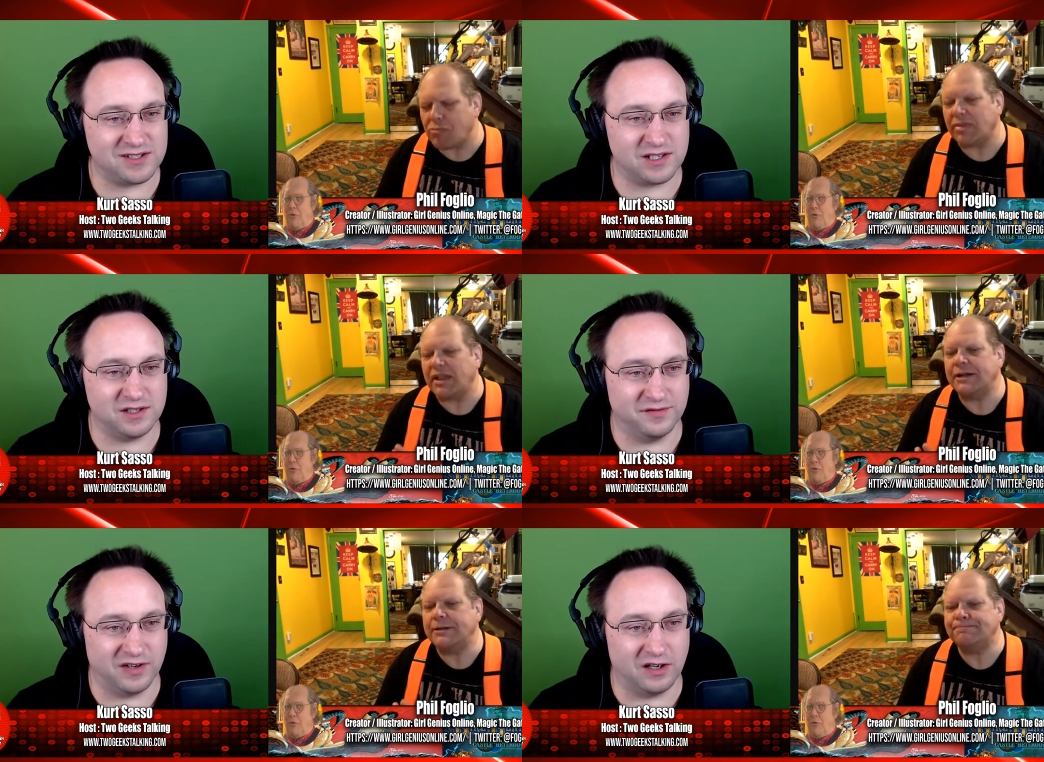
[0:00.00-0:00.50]
Speaker 1: and
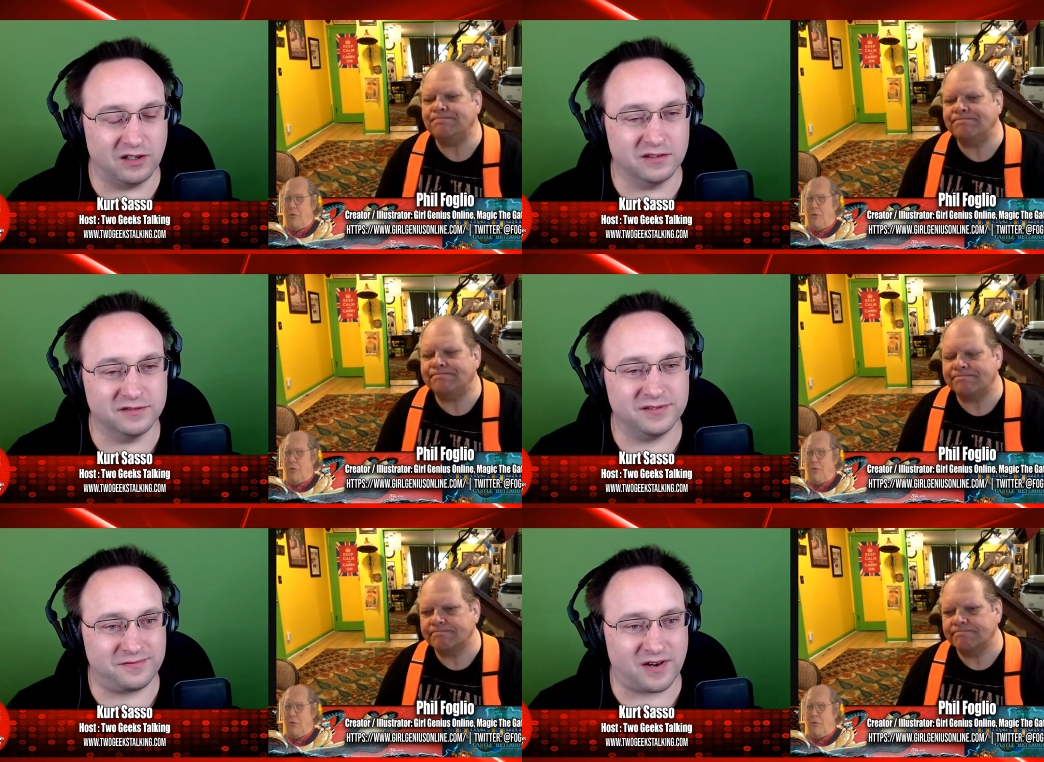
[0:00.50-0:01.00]
evolve
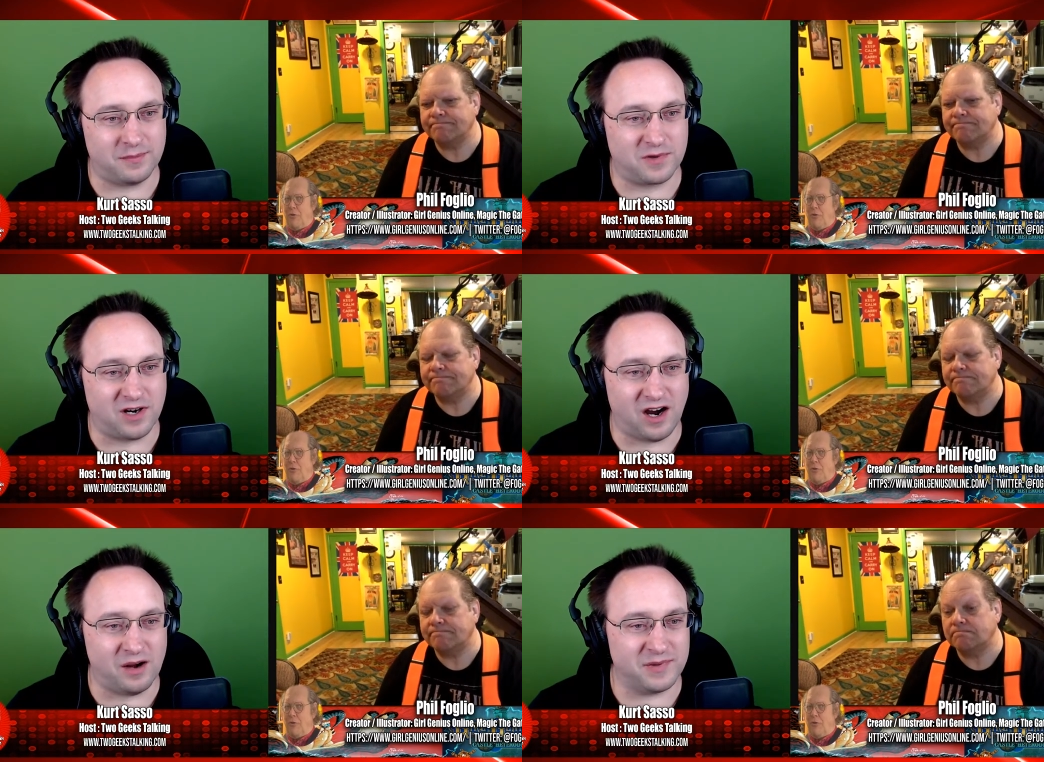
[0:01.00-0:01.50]
from
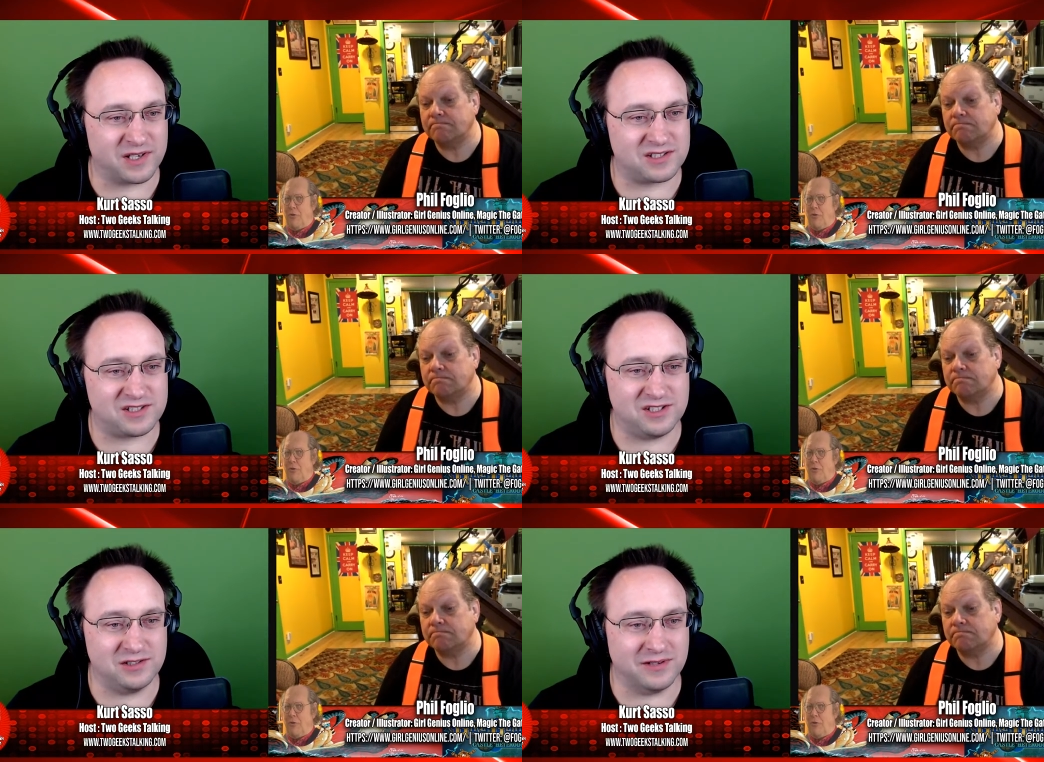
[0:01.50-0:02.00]
comics
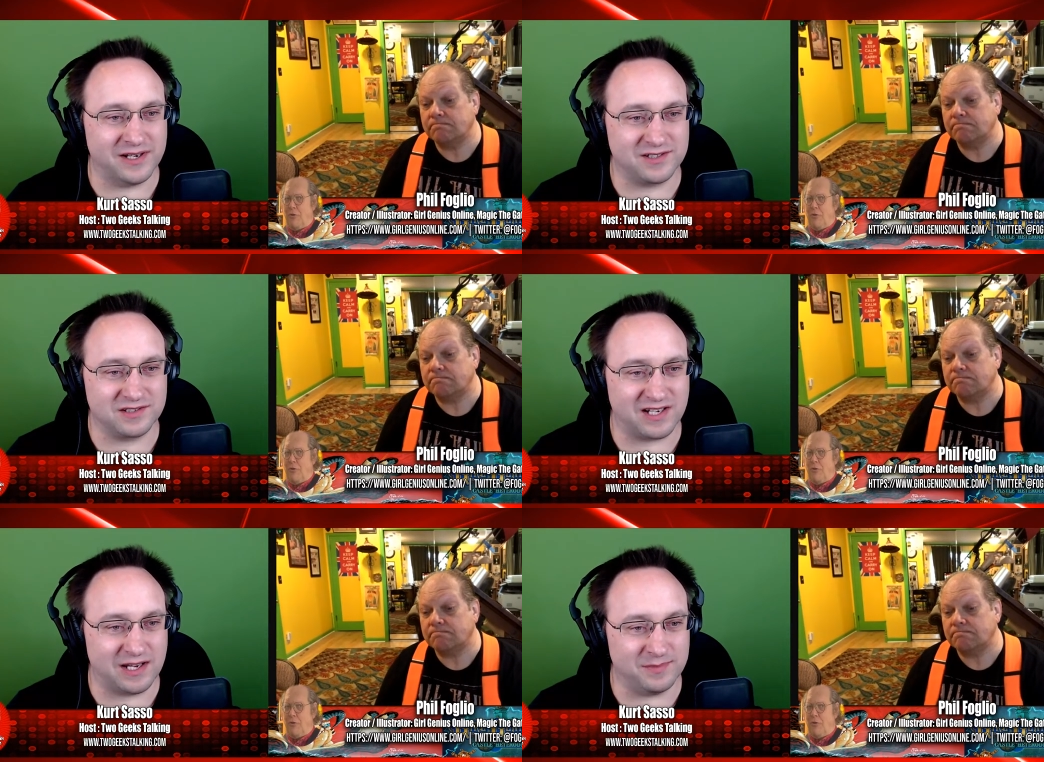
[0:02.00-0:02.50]
to
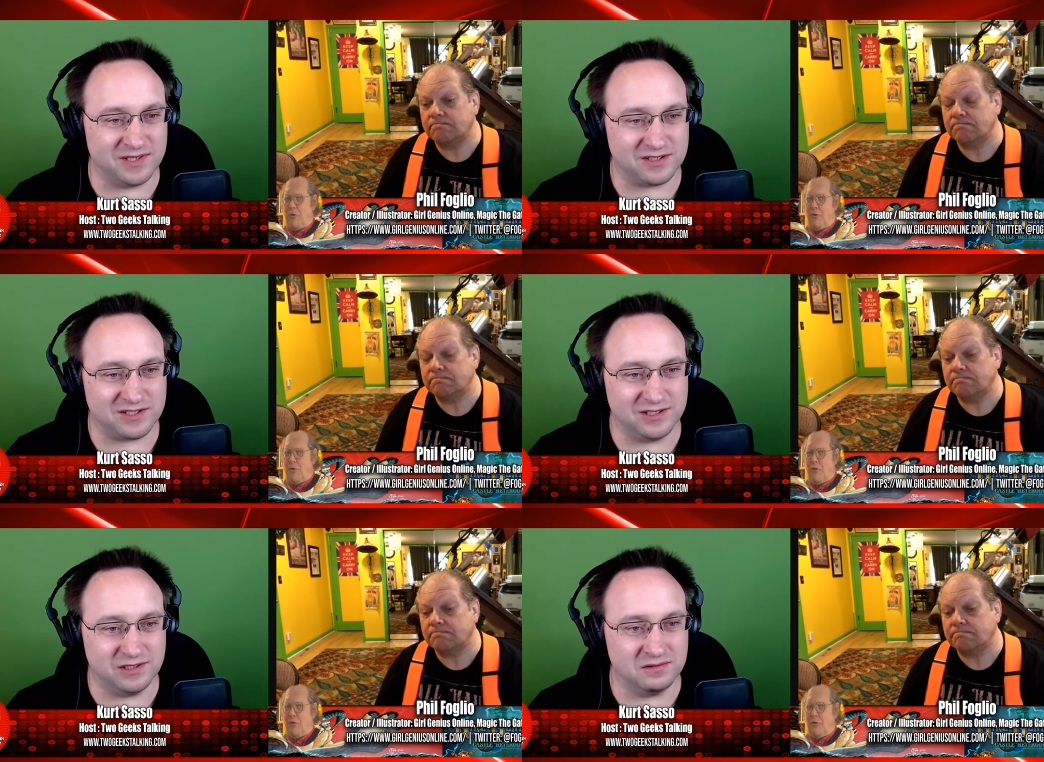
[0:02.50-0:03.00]
entertainment
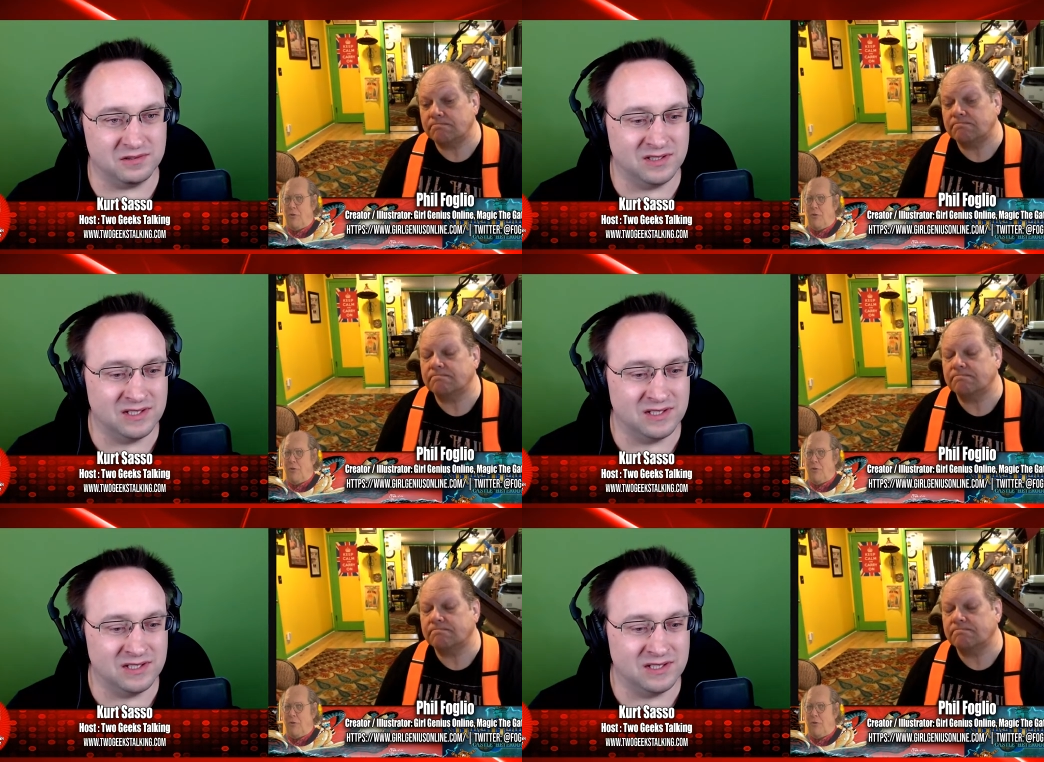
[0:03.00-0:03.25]
to